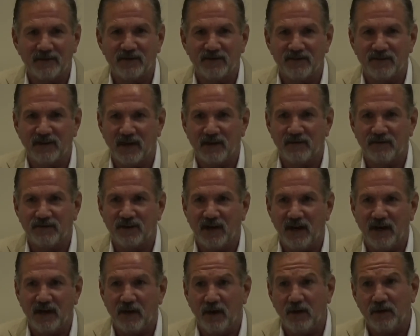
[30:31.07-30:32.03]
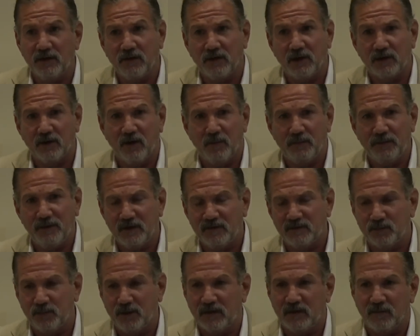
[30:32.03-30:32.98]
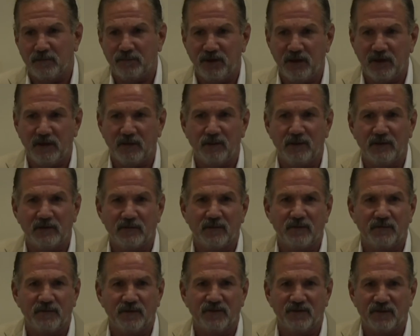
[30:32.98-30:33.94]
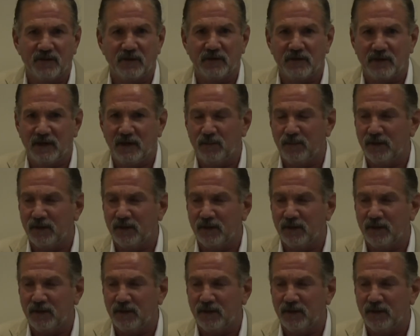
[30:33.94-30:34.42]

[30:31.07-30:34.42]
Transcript: Instead of saying, oh, you're on opiates, we're going to bring you into a facility,